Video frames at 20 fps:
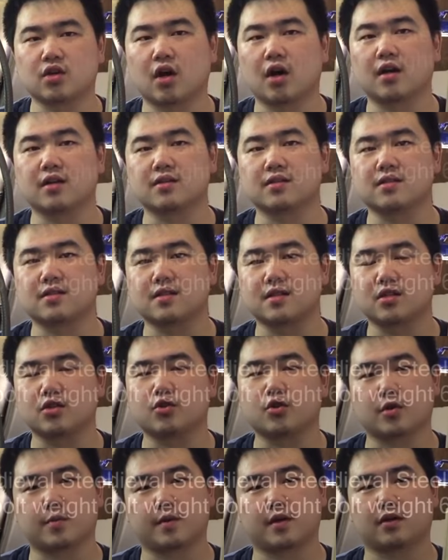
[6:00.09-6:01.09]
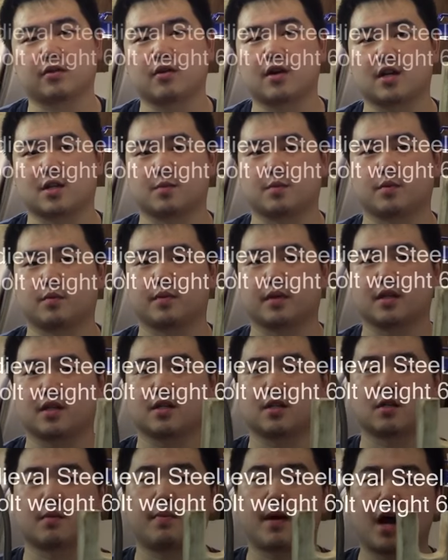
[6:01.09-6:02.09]
Tod's steel European crossbow
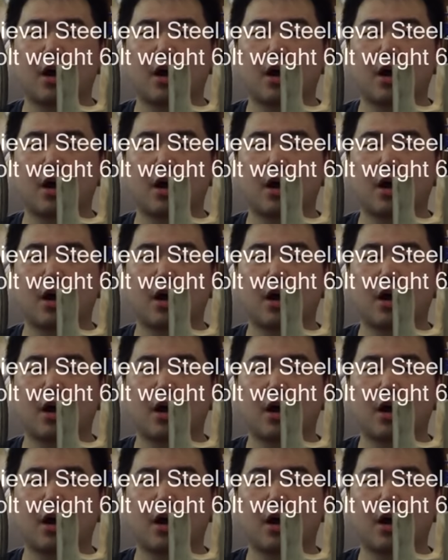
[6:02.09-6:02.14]
because the